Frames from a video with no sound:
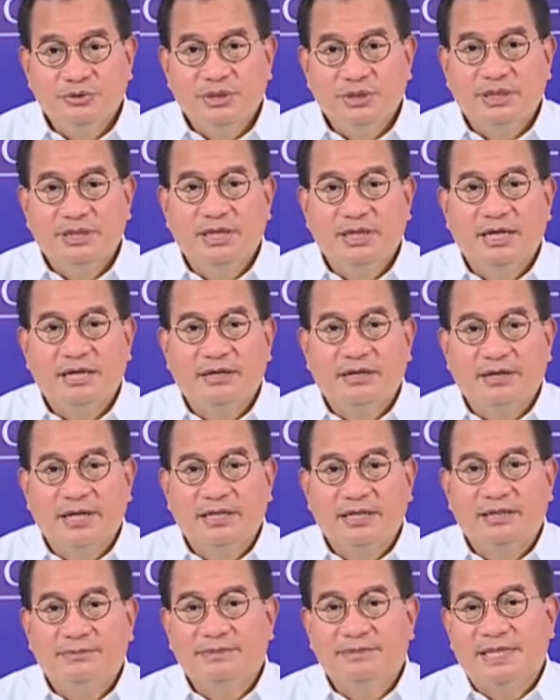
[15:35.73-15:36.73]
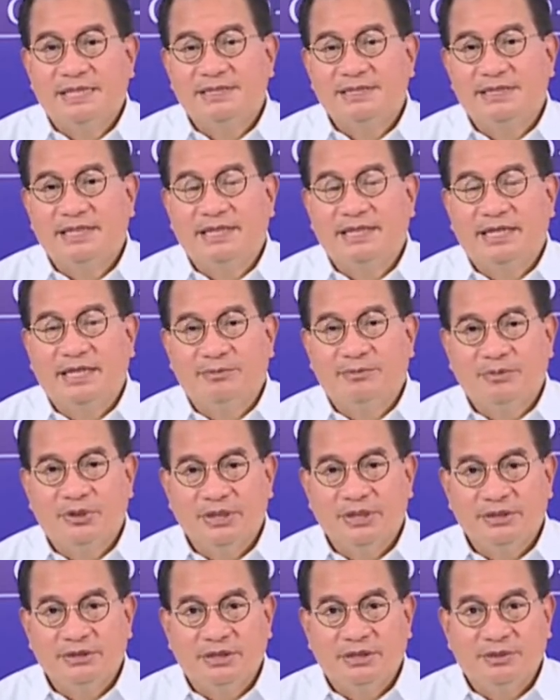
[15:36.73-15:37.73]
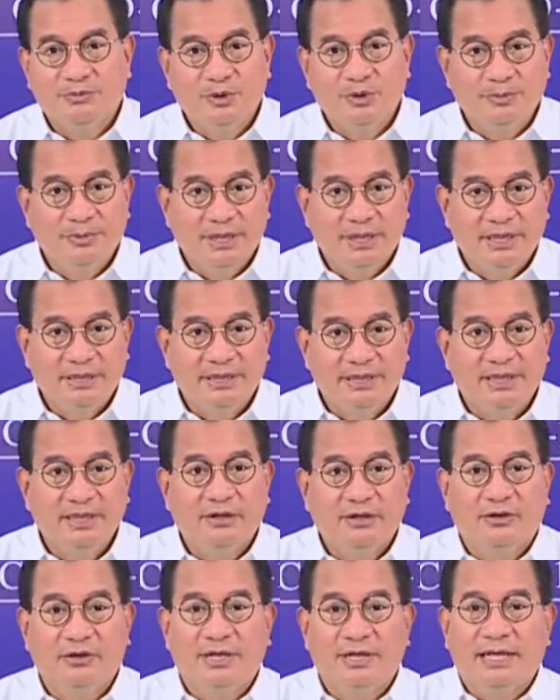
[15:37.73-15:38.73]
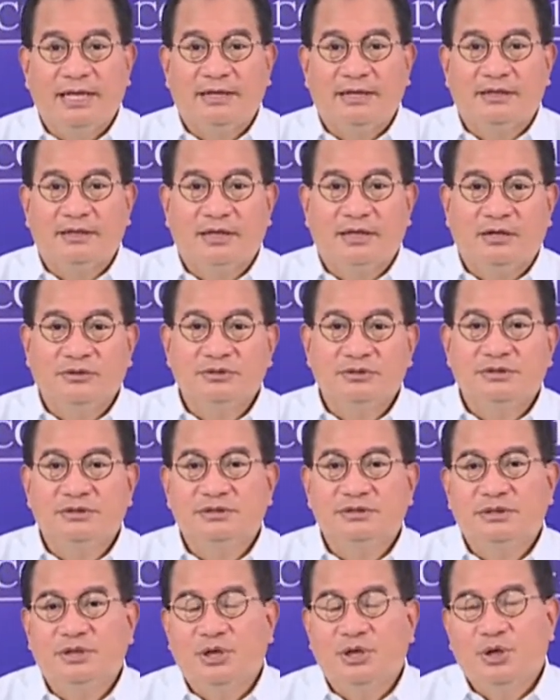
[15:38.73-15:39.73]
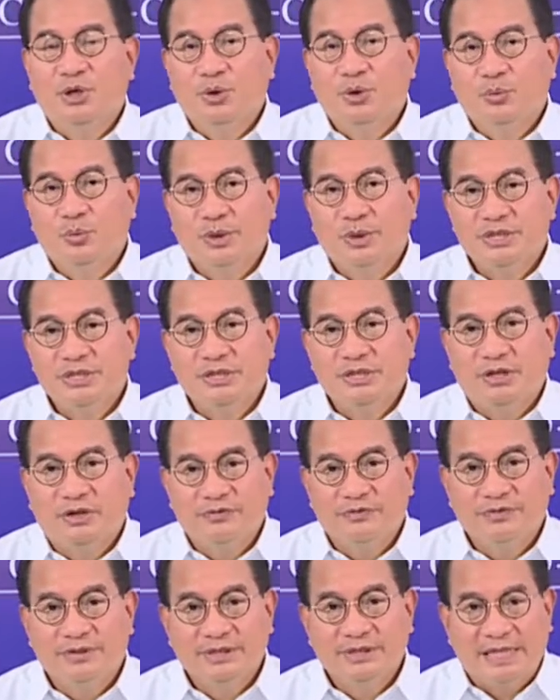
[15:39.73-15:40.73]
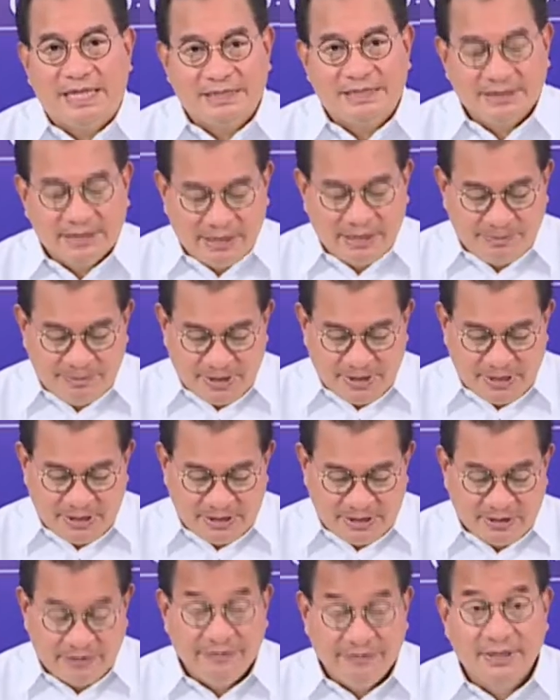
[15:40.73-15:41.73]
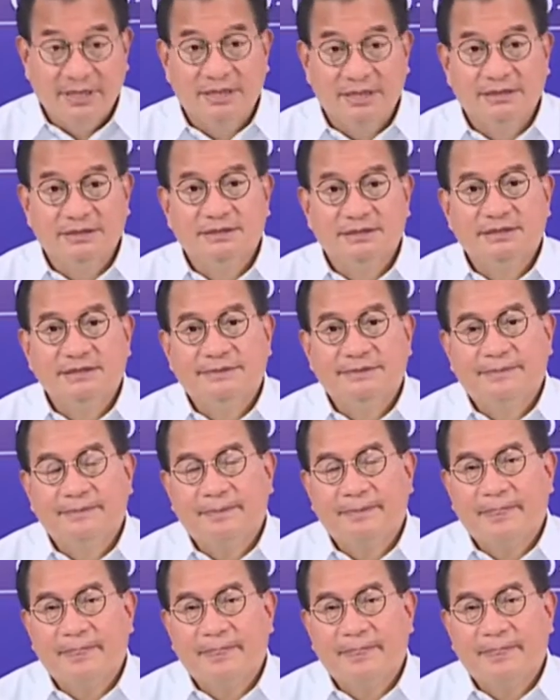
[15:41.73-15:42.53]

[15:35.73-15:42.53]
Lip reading: to conduct random testing and monitor mobility on land routes which often escape surveillance.